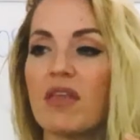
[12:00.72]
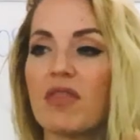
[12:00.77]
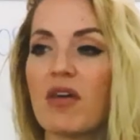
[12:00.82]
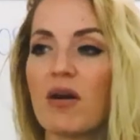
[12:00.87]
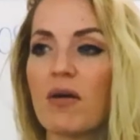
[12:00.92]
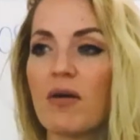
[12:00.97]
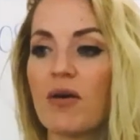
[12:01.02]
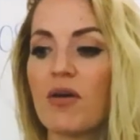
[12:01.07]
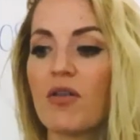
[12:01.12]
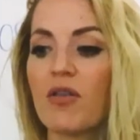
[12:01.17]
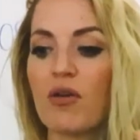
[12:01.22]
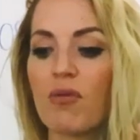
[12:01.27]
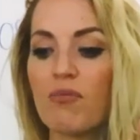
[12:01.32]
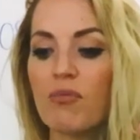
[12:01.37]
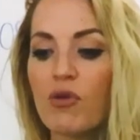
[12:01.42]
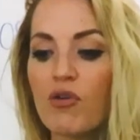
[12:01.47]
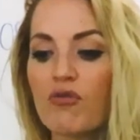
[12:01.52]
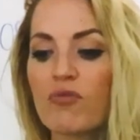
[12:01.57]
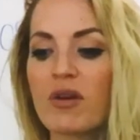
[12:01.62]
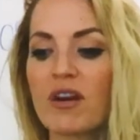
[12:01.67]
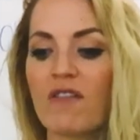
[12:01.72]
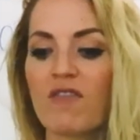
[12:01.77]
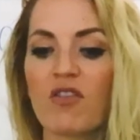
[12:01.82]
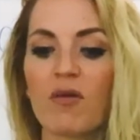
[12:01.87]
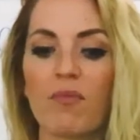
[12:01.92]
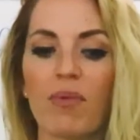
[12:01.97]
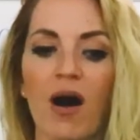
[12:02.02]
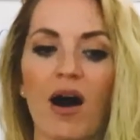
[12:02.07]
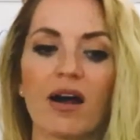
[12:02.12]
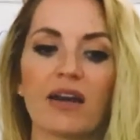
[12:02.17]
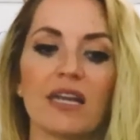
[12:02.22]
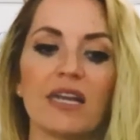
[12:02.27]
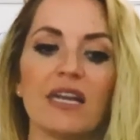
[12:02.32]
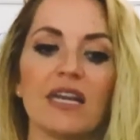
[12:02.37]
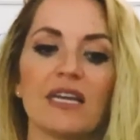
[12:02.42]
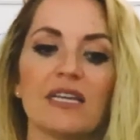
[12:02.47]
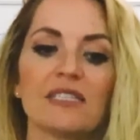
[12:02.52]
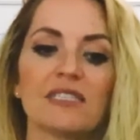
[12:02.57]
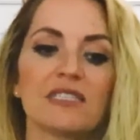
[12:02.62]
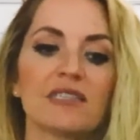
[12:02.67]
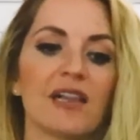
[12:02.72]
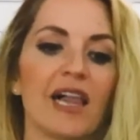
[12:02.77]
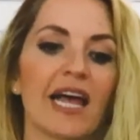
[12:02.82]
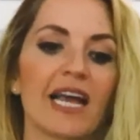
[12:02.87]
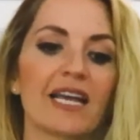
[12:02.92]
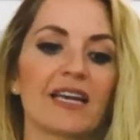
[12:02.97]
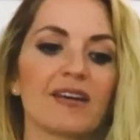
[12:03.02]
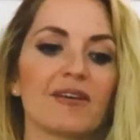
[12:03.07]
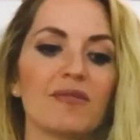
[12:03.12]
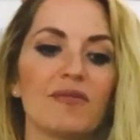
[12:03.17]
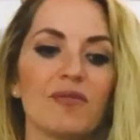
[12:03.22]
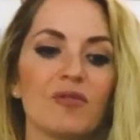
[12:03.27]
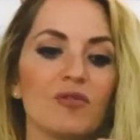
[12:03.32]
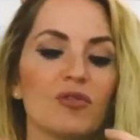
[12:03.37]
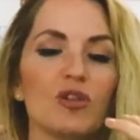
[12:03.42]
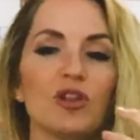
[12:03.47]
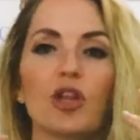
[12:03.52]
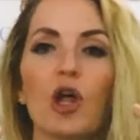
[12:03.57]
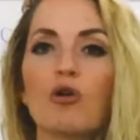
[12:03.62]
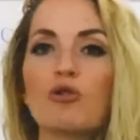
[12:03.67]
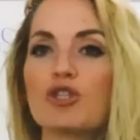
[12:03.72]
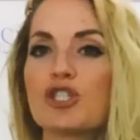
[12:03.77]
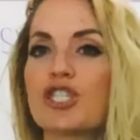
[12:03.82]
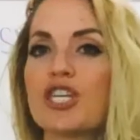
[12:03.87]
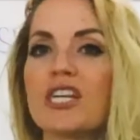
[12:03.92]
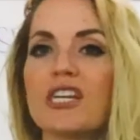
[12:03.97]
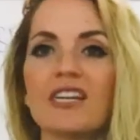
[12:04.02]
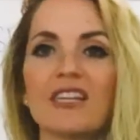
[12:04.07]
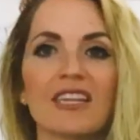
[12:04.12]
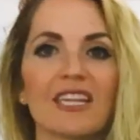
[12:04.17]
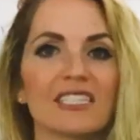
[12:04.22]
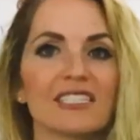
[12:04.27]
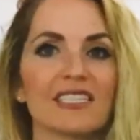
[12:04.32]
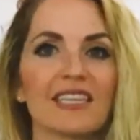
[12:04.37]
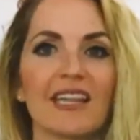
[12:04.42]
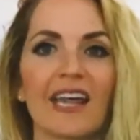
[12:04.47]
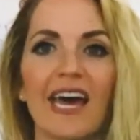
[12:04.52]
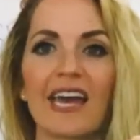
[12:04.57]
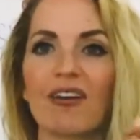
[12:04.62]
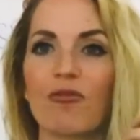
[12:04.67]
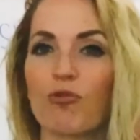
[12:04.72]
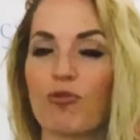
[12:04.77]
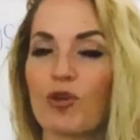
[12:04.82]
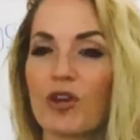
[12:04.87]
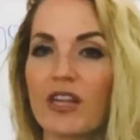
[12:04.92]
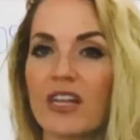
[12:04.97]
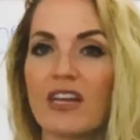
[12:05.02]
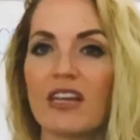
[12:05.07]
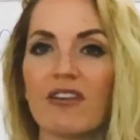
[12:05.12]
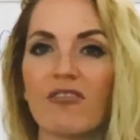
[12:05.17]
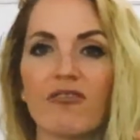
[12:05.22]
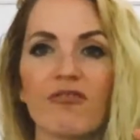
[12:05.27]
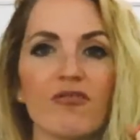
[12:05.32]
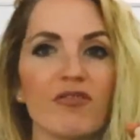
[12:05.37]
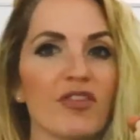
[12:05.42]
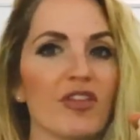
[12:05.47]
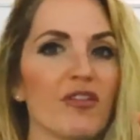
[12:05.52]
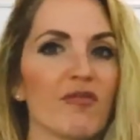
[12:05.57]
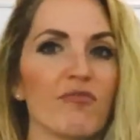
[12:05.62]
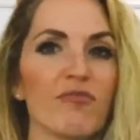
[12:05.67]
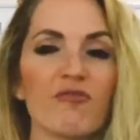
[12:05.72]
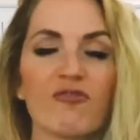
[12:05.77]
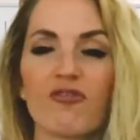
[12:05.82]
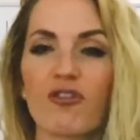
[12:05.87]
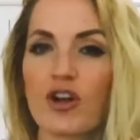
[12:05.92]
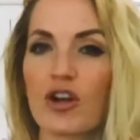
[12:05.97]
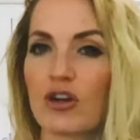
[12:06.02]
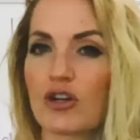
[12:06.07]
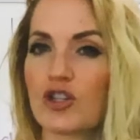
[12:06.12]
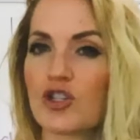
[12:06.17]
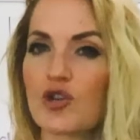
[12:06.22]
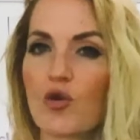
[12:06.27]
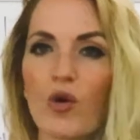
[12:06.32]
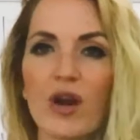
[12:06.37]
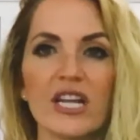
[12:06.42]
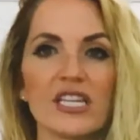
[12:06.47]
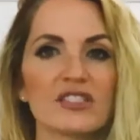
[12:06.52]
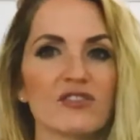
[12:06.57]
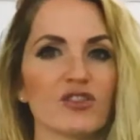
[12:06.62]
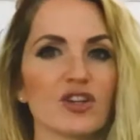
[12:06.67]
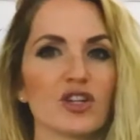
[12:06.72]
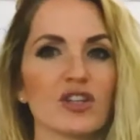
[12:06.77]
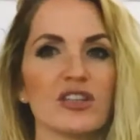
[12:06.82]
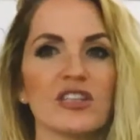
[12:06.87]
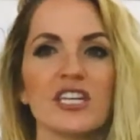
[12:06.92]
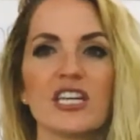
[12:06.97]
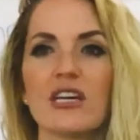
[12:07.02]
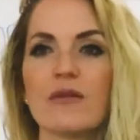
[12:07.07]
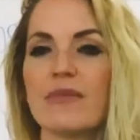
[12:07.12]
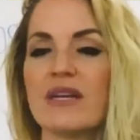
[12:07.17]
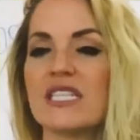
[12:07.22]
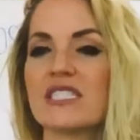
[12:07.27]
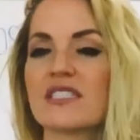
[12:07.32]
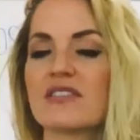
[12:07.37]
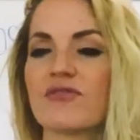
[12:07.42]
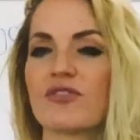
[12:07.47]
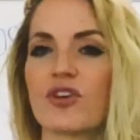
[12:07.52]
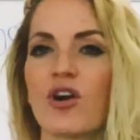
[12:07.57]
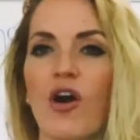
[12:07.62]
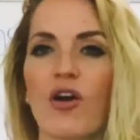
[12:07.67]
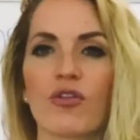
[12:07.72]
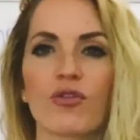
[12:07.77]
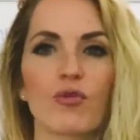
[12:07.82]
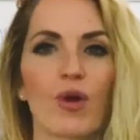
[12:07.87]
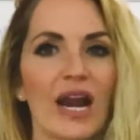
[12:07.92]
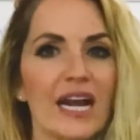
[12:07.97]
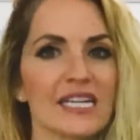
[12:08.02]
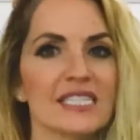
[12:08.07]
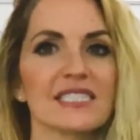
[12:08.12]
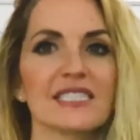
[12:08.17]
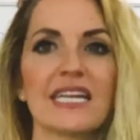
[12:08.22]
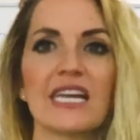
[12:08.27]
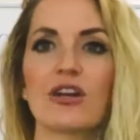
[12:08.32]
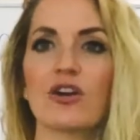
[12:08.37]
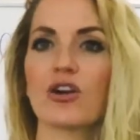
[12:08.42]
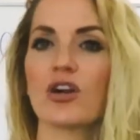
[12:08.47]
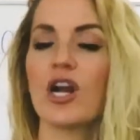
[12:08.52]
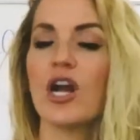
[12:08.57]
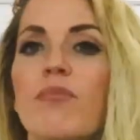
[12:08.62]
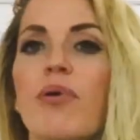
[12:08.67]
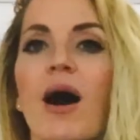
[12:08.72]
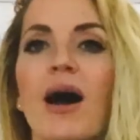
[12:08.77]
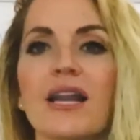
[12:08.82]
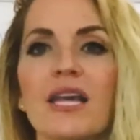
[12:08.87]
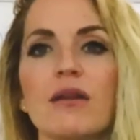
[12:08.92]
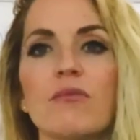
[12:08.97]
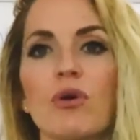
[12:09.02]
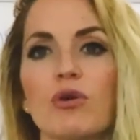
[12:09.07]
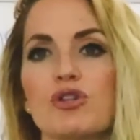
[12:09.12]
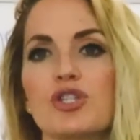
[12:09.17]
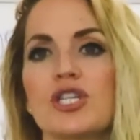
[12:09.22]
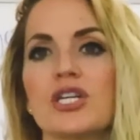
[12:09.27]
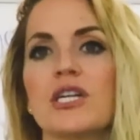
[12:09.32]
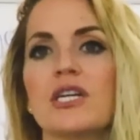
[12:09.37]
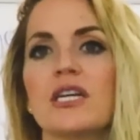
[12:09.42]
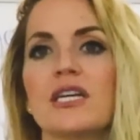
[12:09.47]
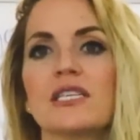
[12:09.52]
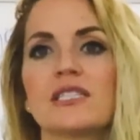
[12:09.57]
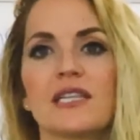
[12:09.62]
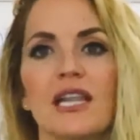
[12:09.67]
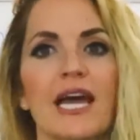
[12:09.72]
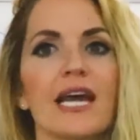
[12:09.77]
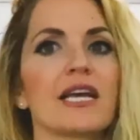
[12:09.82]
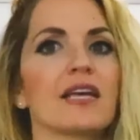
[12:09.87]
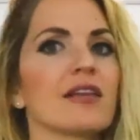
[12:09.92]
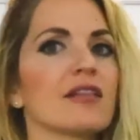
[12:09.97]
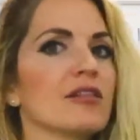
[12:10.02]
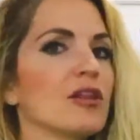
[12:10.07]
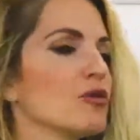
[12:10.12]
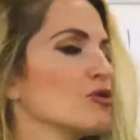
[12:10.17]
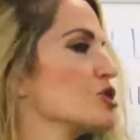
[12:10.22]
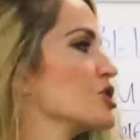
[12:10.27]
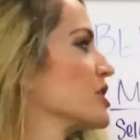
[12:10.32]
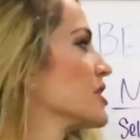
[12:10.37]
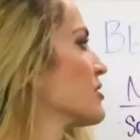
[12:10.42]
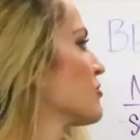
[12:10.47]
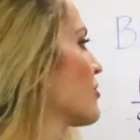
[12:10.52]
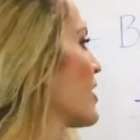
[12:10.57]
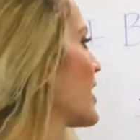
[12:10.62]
the, the movement of the body is like lotion that's like really the for your joints, for your ligaments, for arthritis later. Body in motion is like lotion,